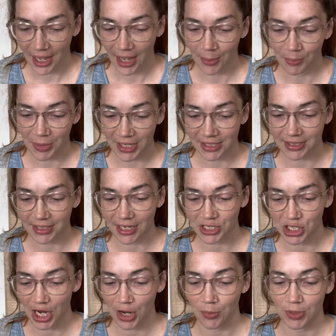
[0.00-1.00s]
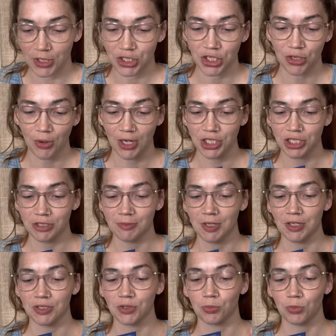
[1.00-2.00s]
Mix sachet with 200
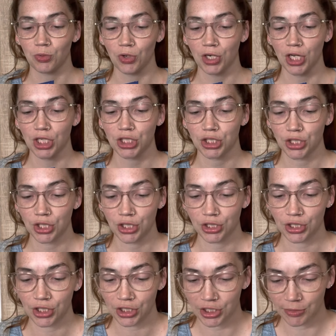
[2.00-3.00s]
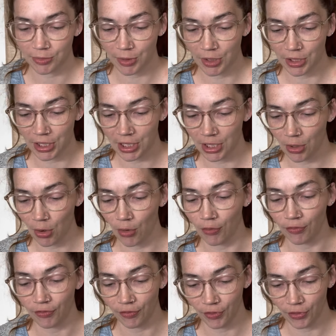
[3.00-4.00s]
ml of water, juice, smoothie, or
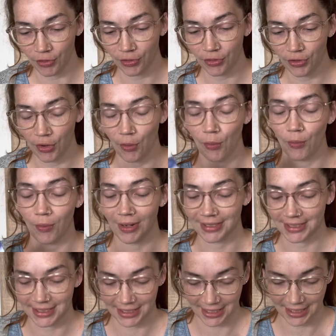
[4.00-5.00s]
food once